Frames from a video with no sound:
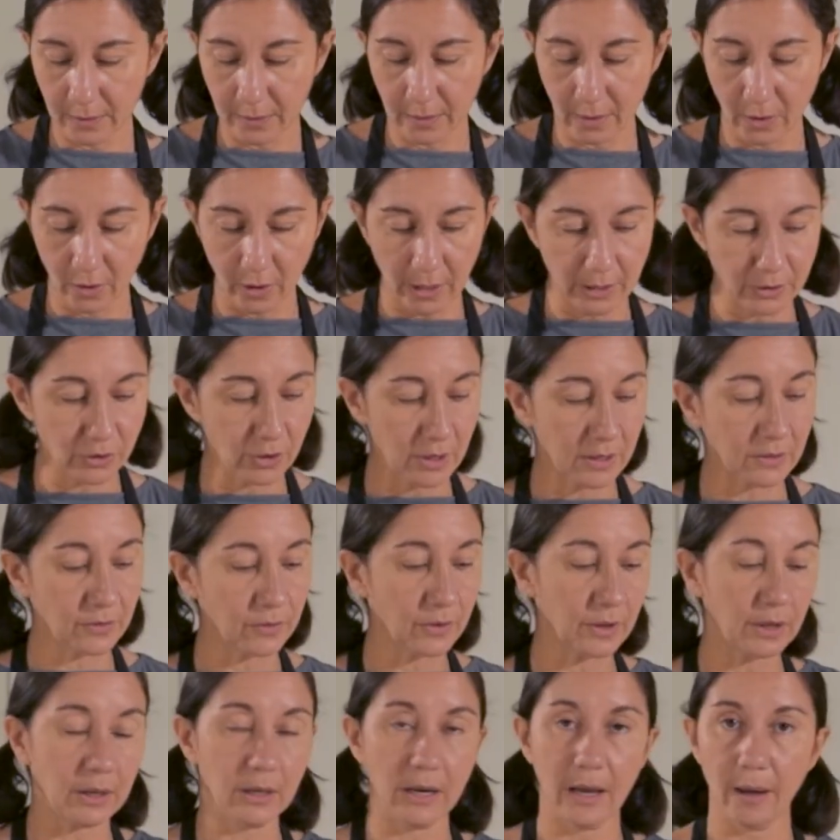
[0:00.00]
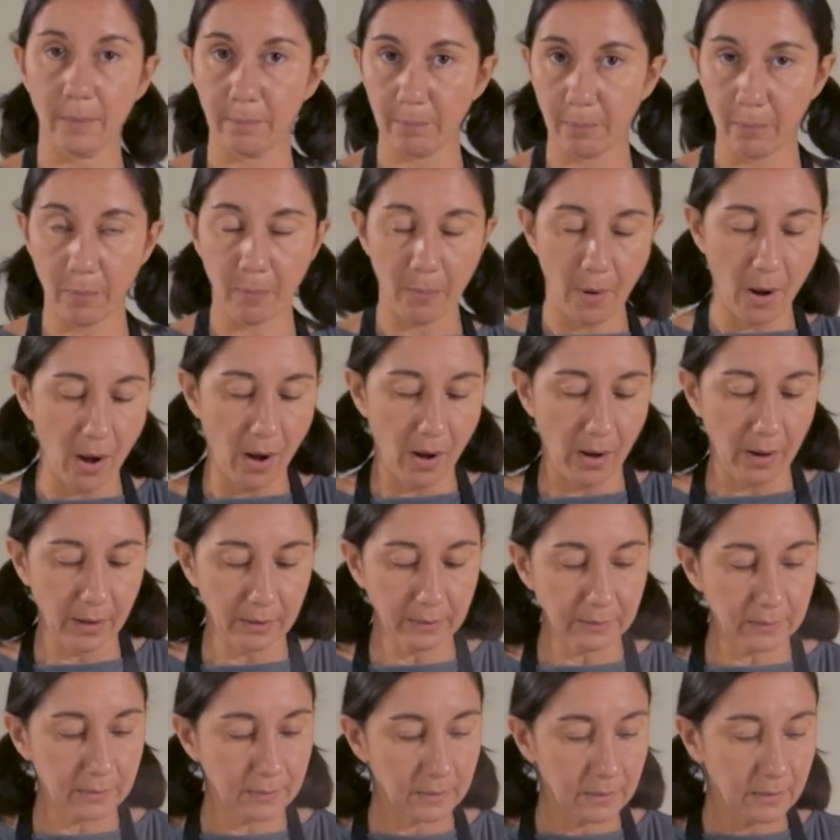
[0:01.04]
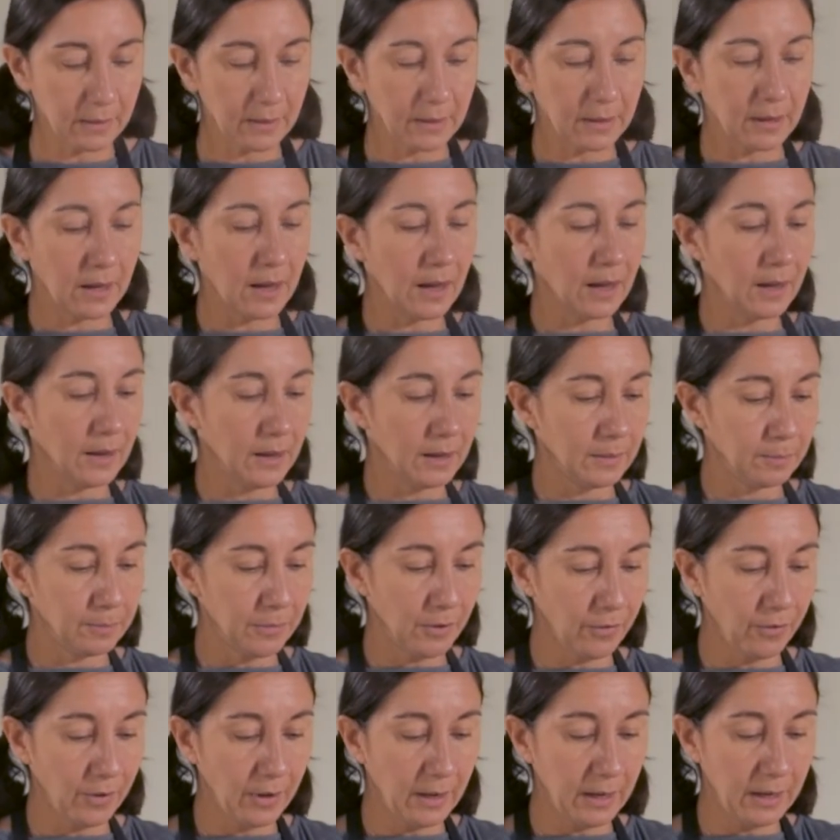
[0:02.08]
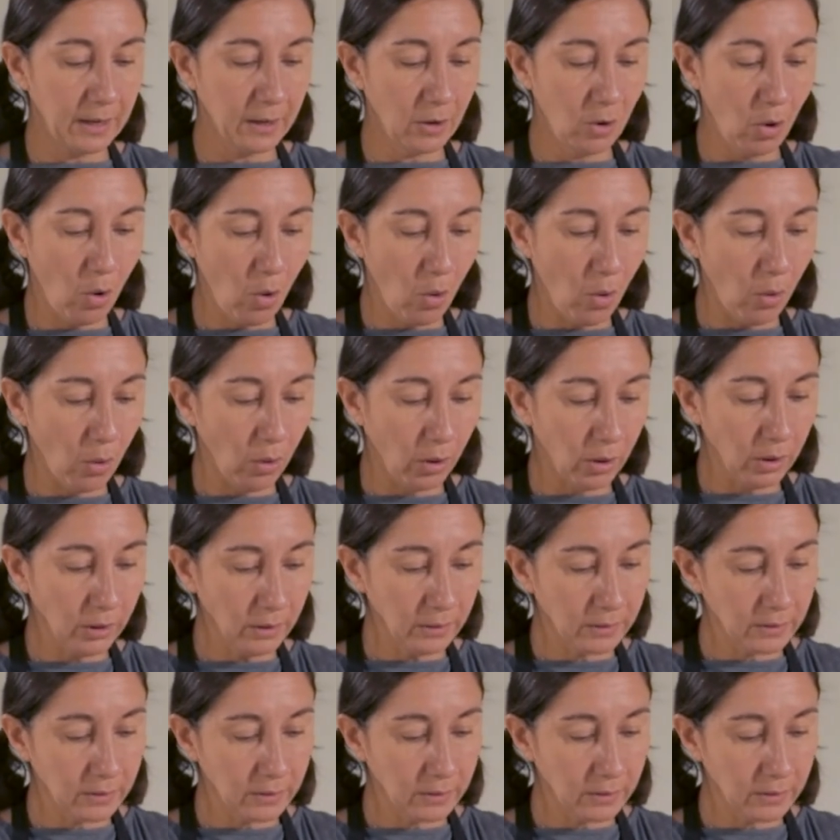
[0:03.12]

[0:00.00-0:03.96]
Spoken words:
I'm gonna transfer in a pot, preferably cold,